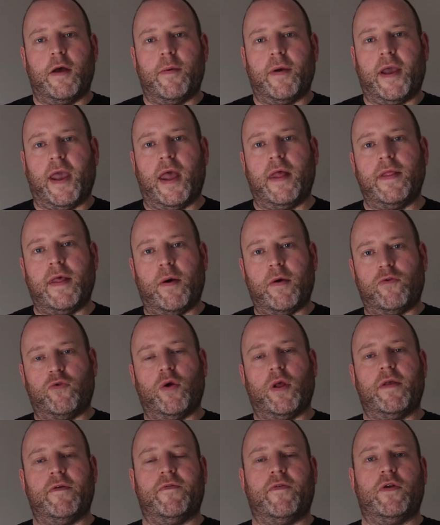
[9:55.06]
um, again, that was
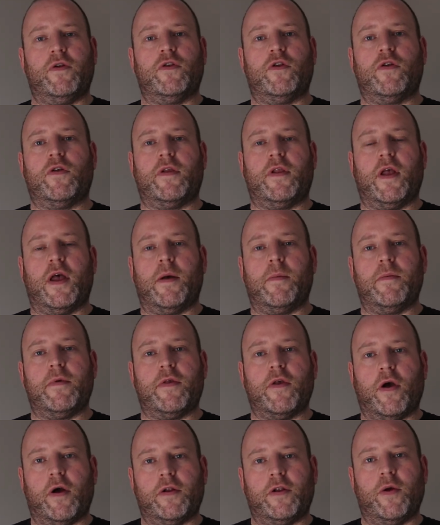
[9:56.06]
really fun, just um,
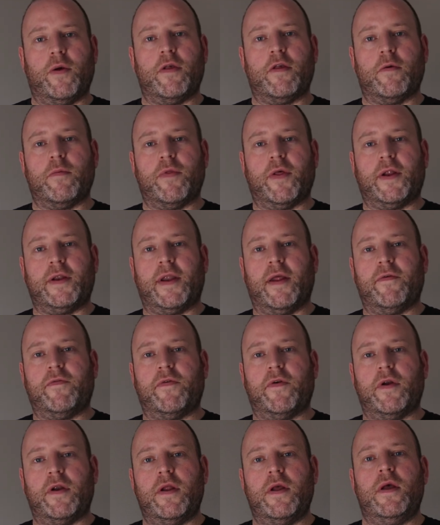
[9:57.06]
sort of doing something
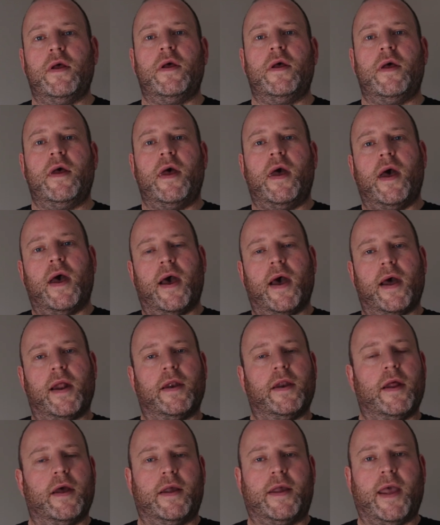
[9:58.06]
different
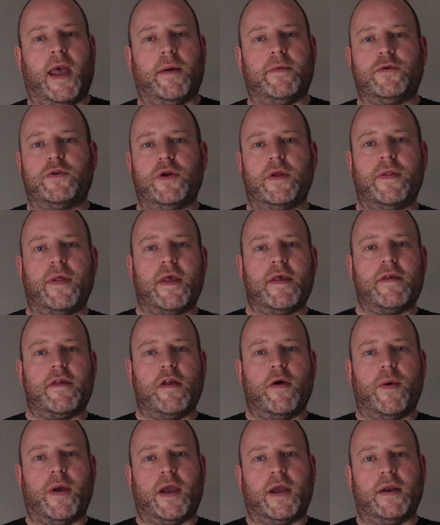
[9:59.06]
and uh, capturing these
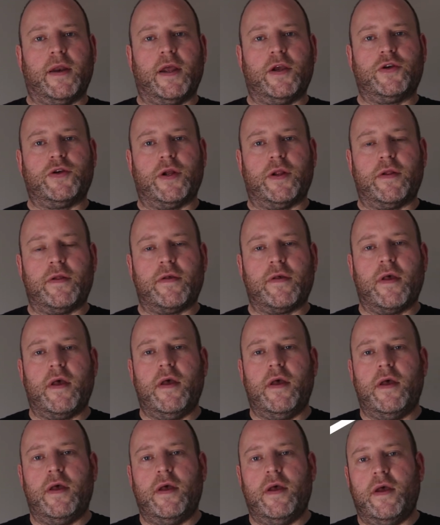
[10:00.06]
snowy conditions.
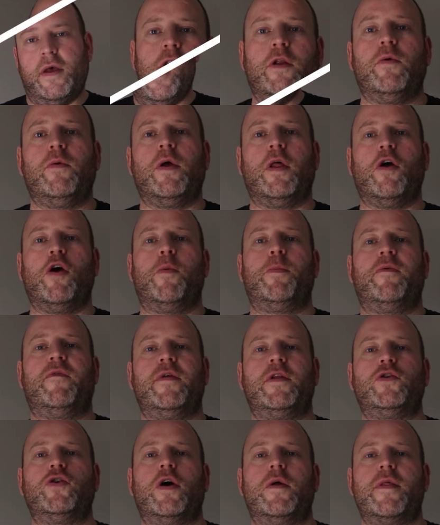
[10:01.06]
So I do really hope you've
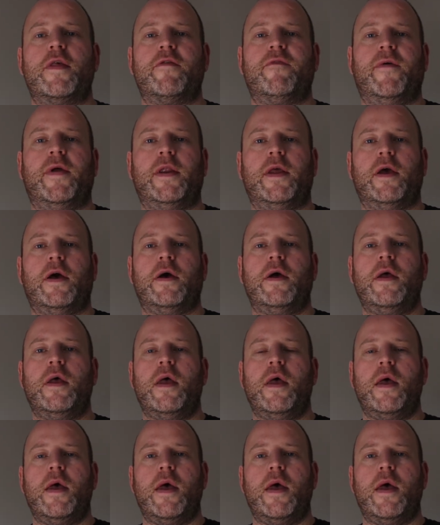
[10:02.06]
enjoyed this video,